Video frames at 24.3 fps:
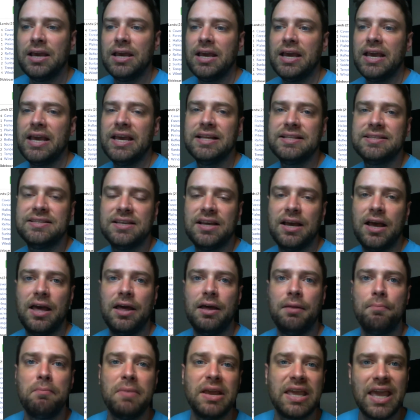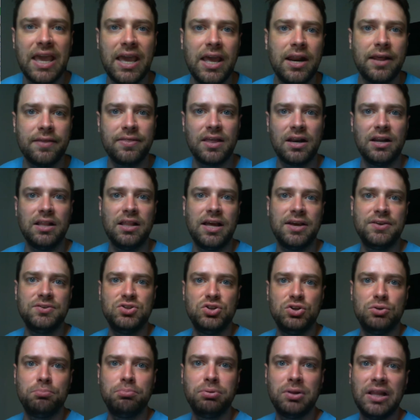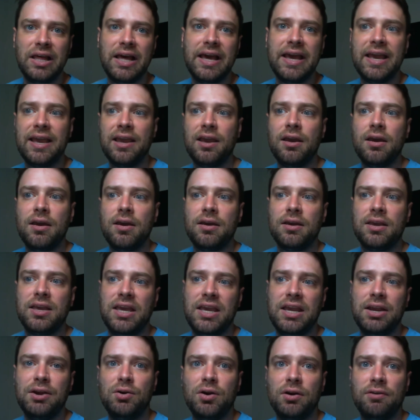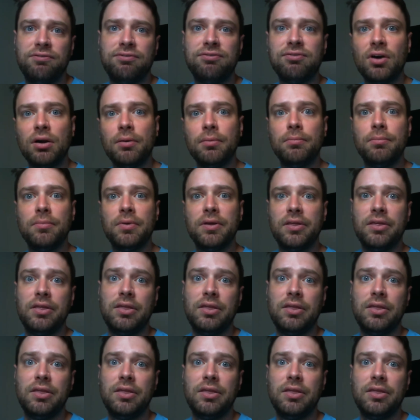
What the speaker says: it's a mechanic that allows you to play Kahira from